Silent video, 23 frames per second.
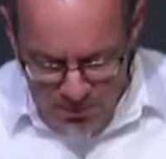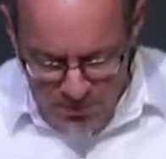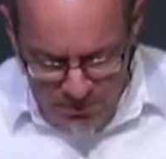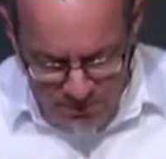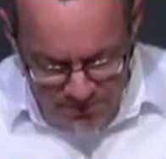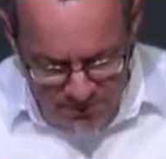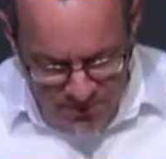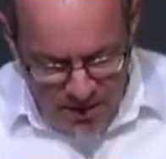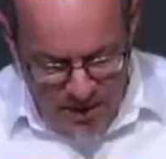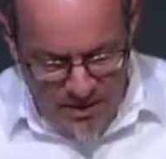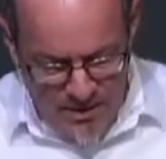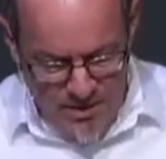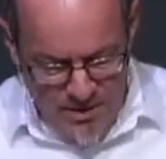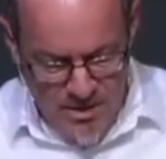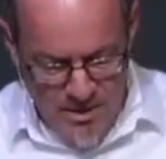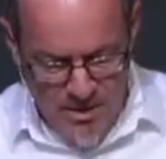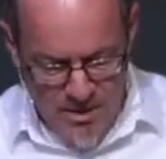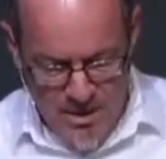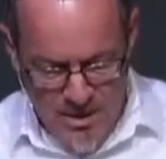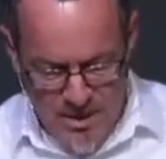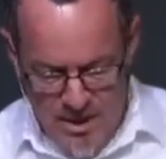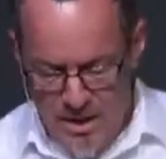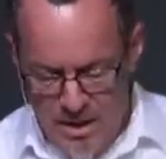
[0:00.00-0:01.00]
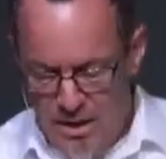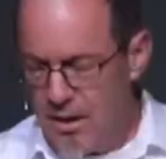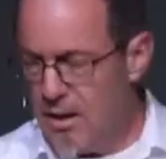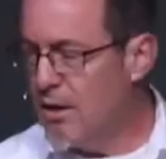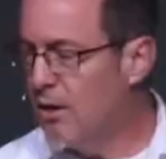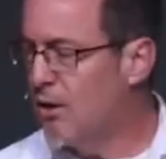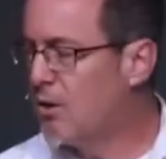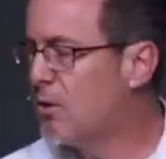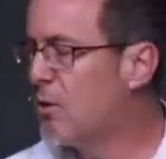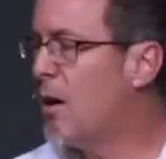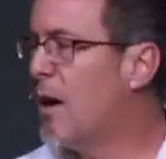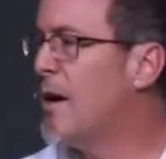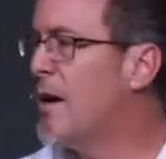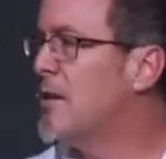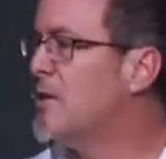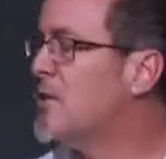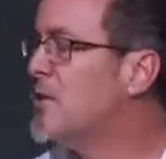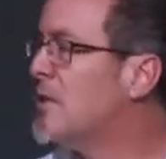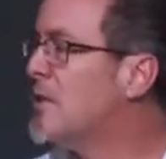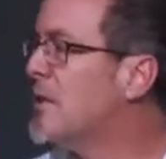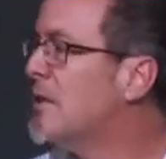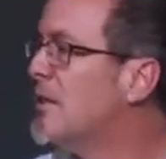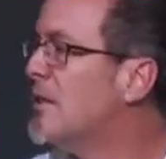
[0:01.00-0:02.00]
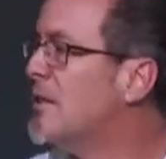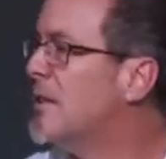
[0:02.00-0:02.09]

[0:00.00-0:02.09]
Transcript: faith in Christ